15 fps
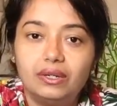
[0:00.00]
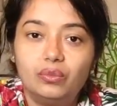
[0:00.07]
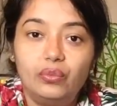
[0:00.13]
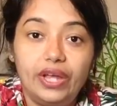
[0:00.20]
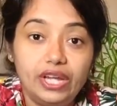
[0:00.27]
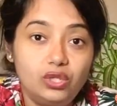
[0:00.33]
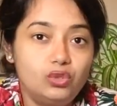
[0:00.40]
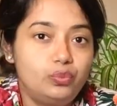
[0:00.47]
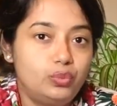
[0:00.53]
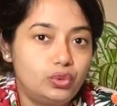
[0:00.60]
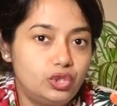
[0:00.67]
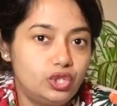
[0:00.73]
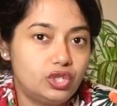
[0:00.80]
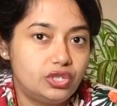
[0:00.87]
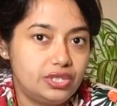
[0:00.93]
where to
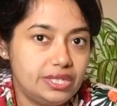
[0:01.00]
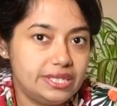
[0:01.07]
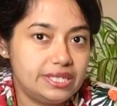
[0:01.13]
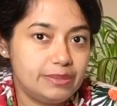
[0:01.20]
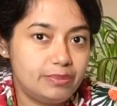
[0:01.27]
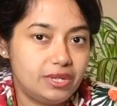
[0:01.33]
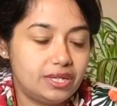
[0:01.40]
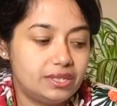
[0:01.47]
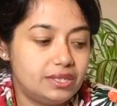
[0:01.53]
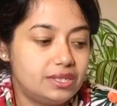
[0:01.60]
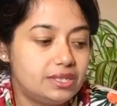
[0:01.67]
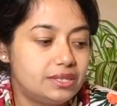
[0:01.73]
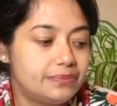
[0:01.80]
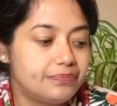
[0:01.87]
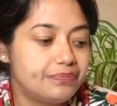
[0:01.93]
put your ZZ
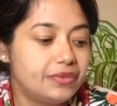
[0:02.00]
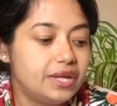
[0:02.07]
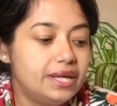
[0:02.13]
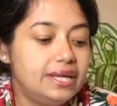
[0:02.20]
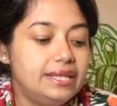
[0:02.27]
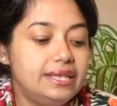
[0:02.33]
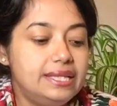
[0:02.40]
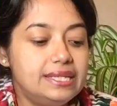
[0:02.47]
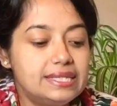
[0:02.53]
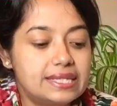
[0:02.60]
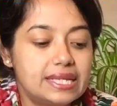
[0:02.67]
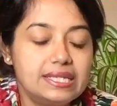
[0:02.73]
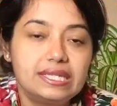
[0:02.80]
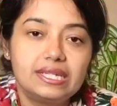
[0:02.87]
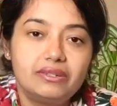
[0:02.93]
plant. These
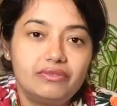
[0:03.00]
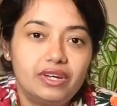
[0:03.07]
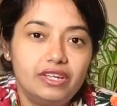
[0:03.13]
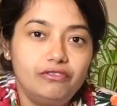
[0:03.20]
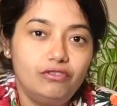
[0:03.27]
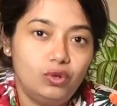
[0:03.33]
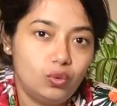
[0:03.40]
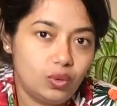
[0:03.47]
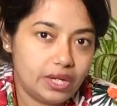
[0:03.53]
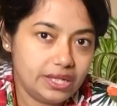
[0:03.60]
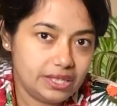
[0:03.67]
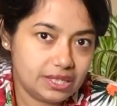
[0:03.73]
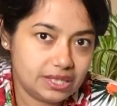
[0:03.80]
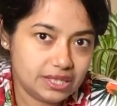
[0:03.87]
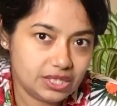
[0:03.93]
can survive low
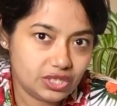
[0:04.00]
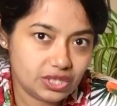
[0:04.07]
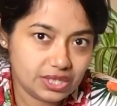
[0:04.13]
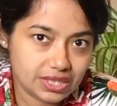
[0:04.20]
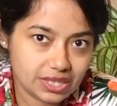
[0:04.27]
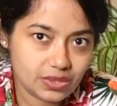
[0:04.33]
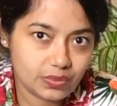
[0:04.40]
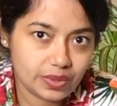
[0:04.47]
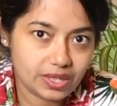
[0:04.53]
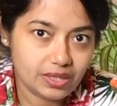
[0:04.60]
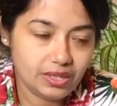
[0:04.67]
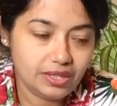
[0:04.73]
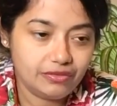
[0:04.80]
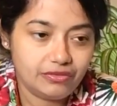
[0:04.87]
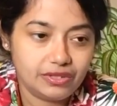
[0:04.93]
light conditions as well.
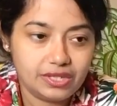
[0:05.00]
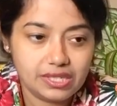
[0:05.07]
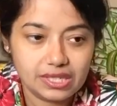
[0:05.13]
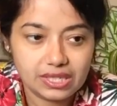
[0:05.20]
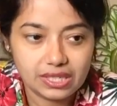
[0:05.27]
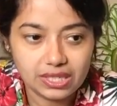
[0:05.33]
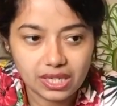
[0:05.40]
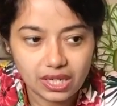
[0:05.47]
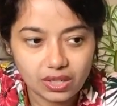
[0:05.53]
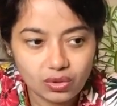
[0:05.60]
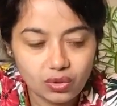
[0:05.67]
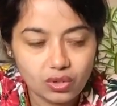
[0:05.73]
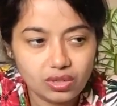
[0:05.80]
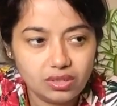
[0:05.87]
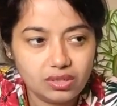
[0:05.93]
If it is in a dark
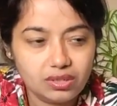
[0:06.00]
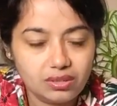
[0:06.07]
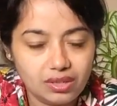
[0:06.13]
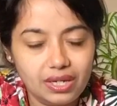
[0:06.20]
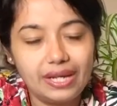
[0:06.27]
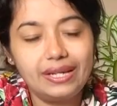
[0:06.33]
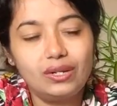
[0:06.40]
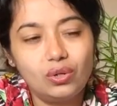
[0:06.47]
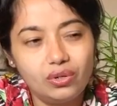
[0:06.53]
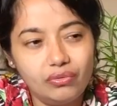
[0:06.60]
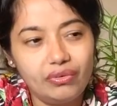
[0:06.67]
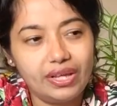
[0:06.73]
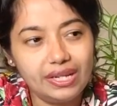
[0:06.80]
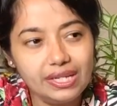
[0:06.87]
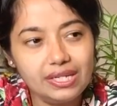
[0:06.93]
corner, like not
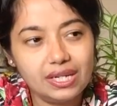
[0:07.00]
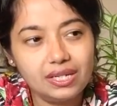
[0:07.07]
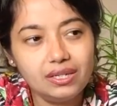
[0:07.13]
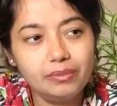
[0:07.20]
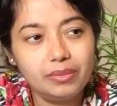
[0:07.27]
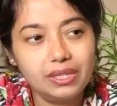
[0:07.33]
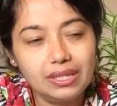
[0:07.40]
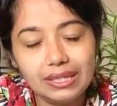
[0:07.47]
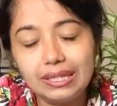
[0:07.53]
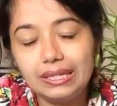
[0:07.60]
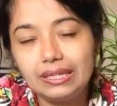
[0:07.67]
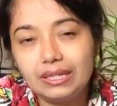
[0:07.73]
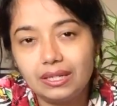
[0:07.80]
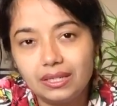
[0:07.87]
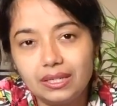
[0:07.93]
very dark but little
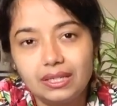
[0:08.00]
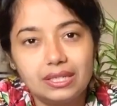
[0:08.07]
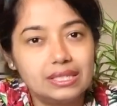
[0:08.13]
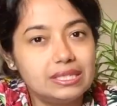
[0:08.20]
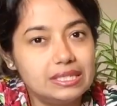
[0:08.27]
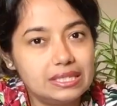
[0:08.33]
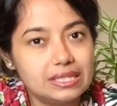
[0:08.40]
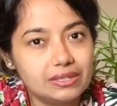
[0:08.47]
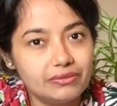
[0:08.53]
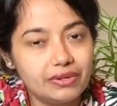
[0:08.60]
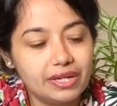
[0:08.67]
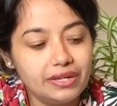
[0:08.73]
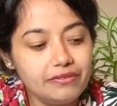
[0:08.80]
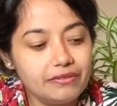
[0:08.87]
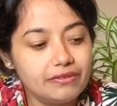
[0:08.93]
dark, it can
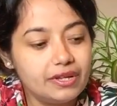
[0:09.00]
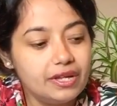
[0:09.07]
survive.